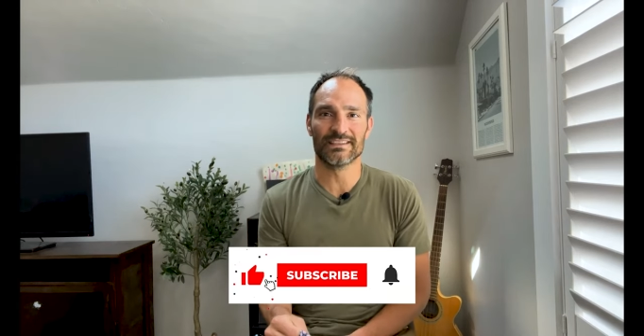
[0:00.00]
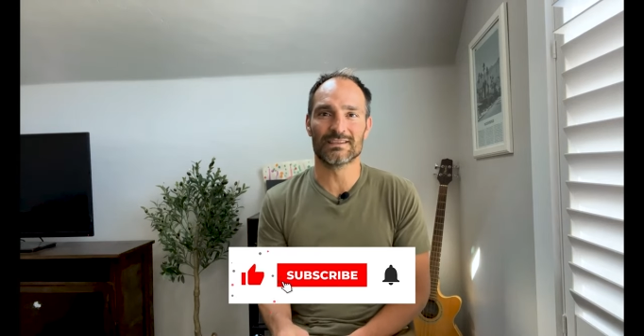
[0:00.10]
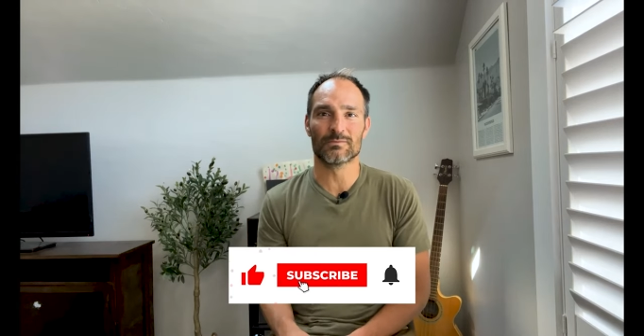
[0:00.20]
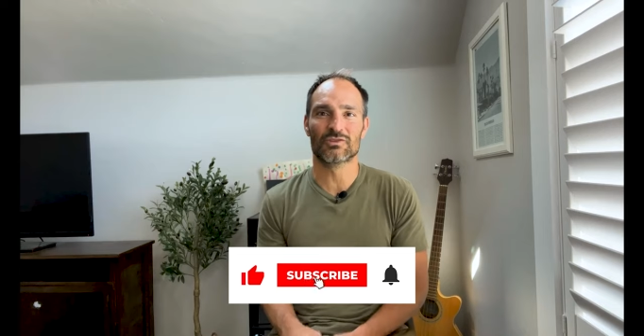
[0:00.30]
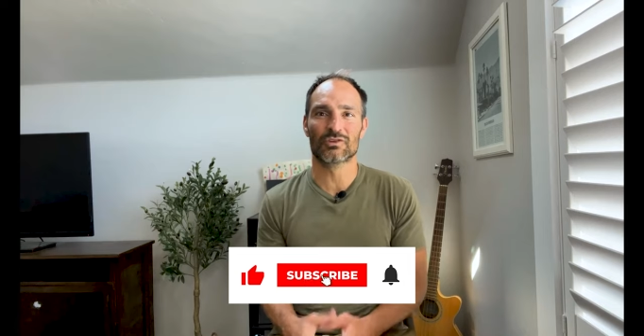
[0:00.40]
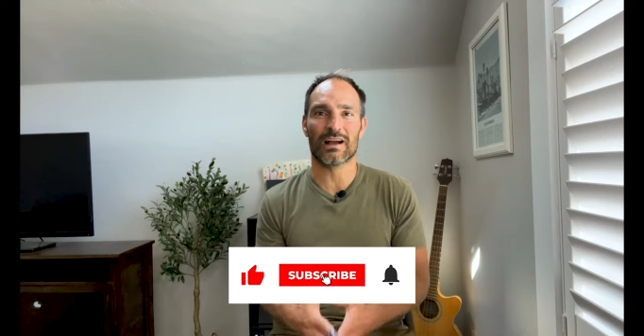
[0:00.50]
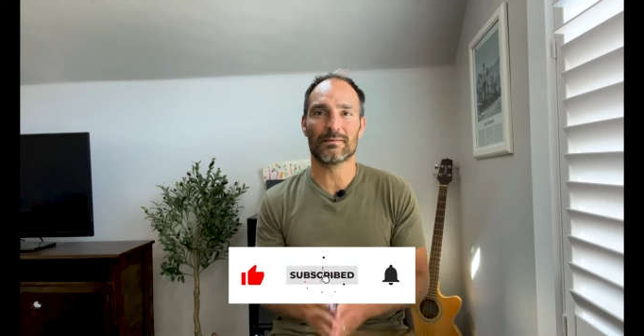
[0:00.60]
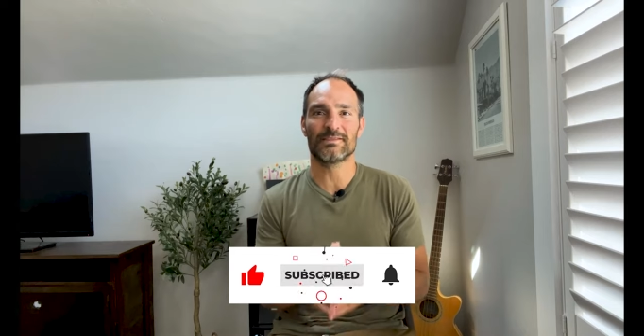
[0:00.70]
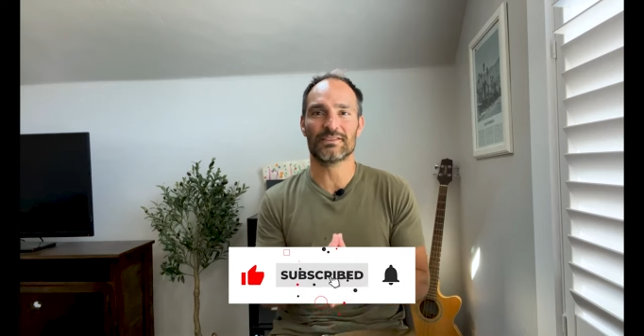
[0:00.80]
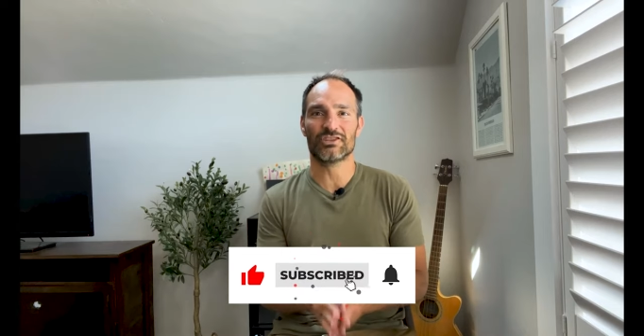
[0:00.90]
to
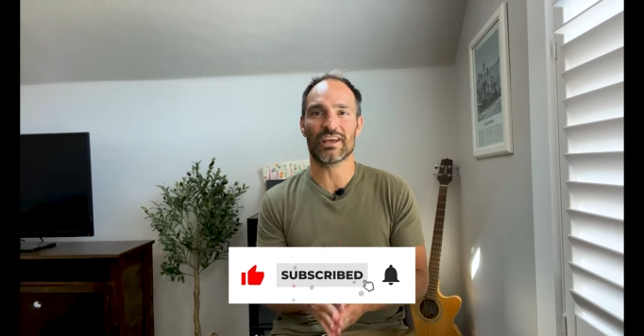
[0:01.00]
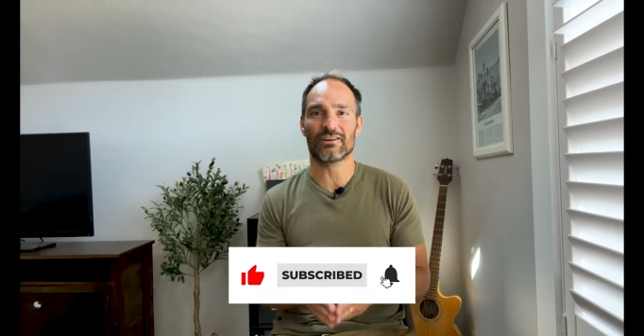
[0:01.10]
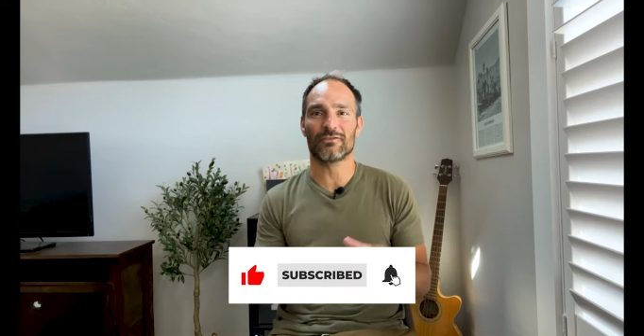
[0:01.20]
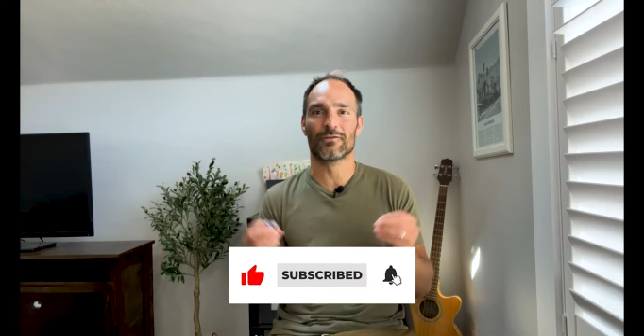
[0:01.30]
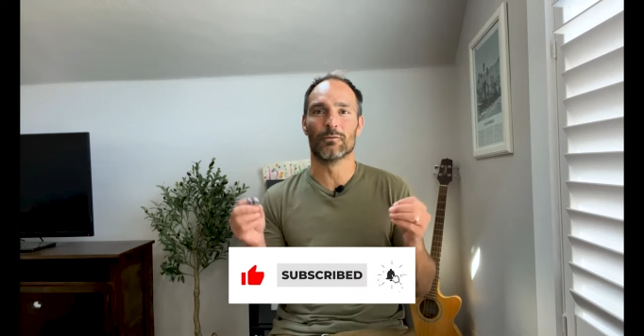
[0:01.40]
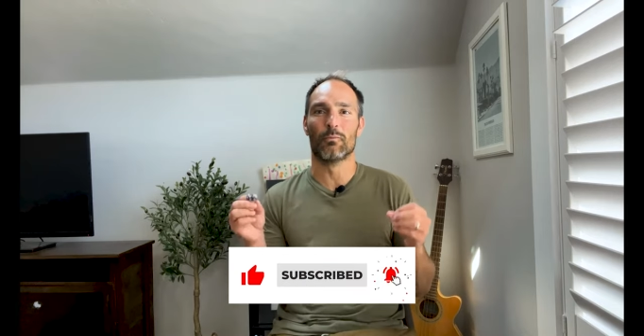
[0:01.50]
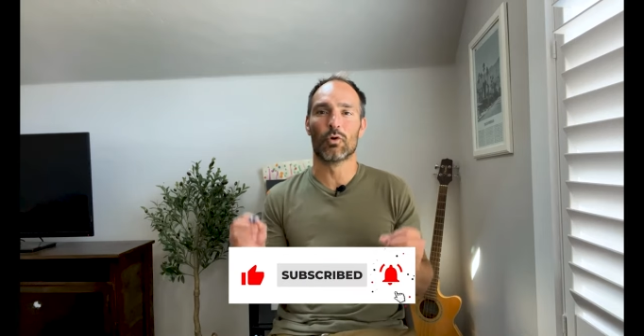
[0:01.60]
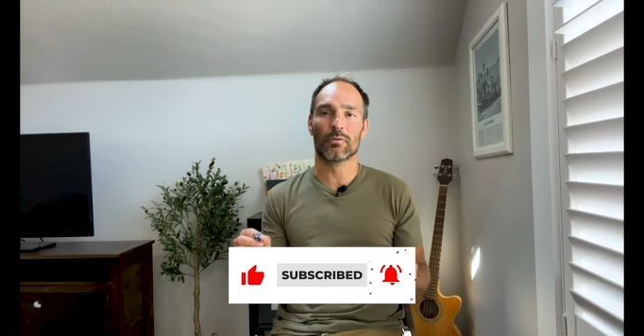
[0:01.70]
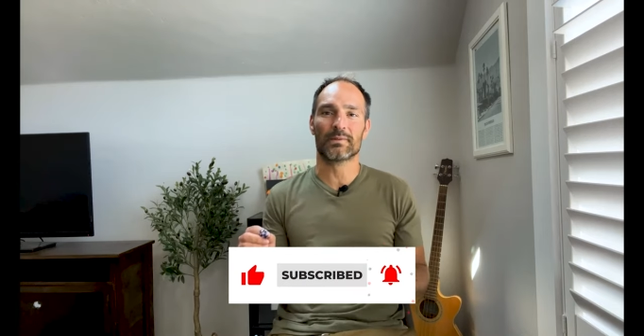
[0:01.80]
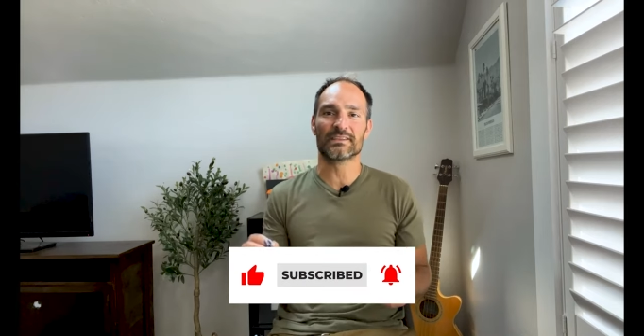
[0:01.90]
subscribe to the channel for
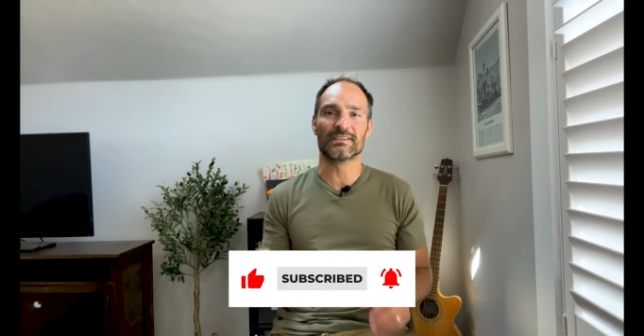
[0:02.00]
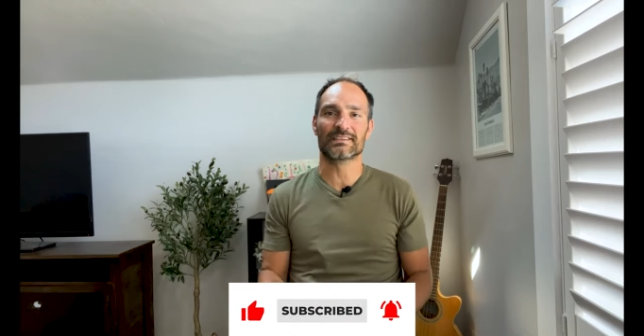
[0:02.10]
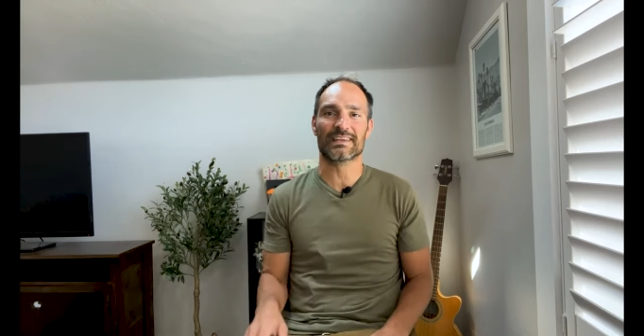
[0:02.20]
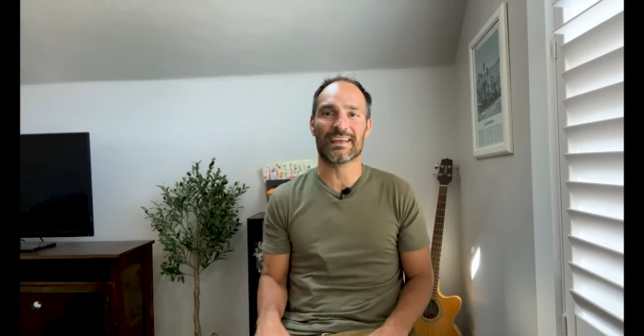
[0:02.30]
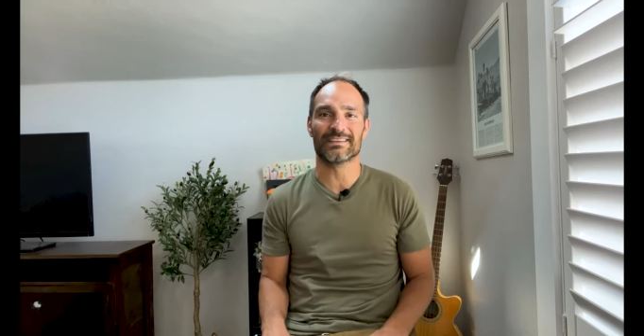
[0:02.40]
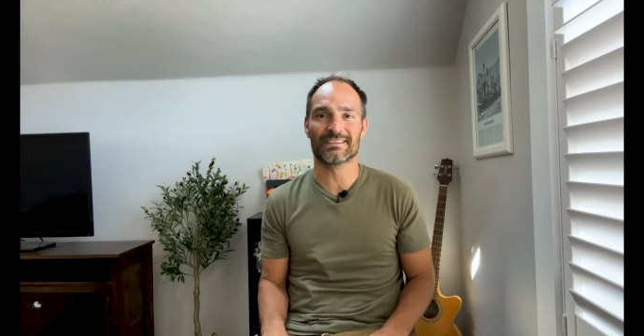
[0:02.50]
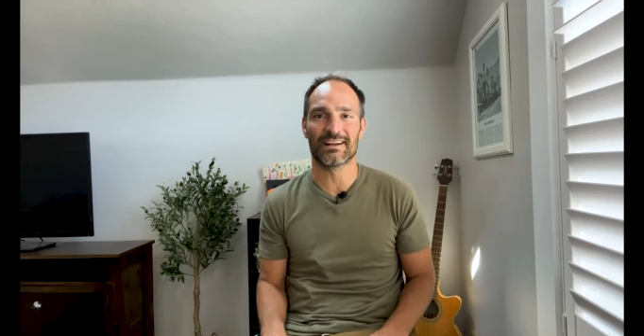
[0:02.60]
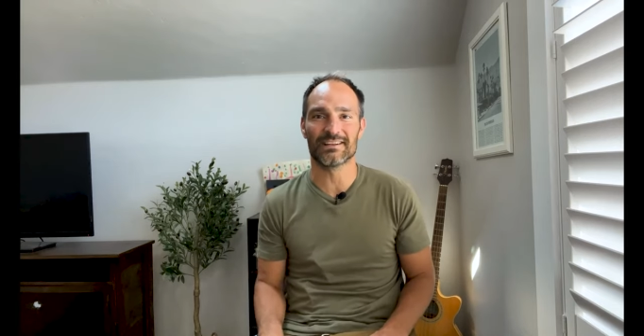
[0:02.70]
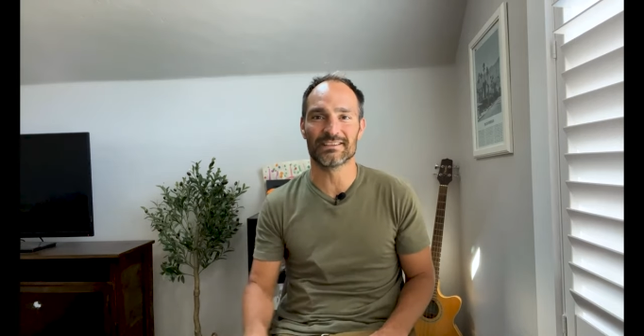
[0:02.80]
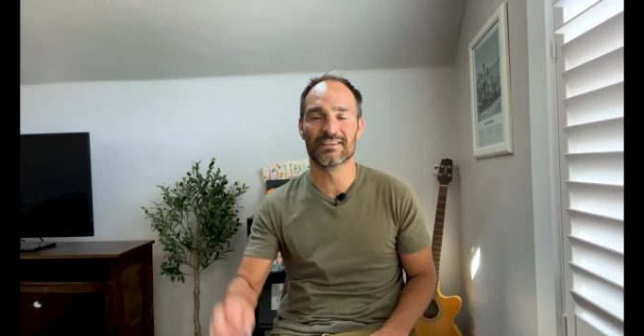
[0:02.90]
more business case
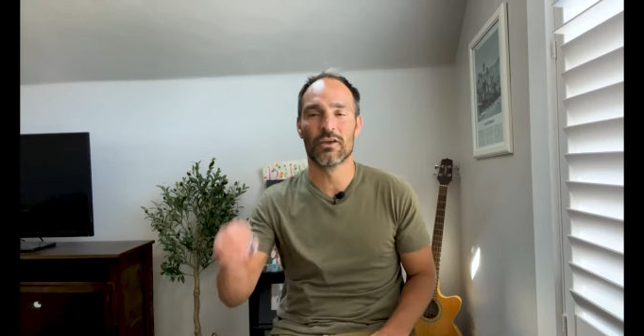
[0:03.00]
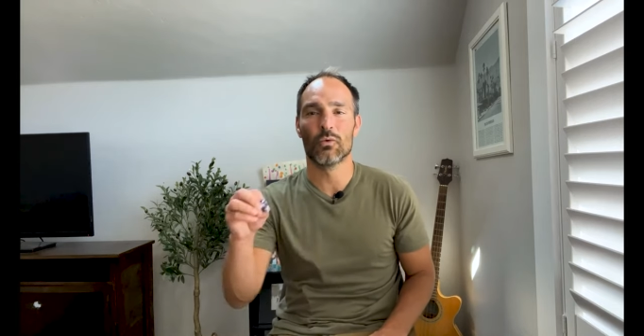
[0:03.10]
studies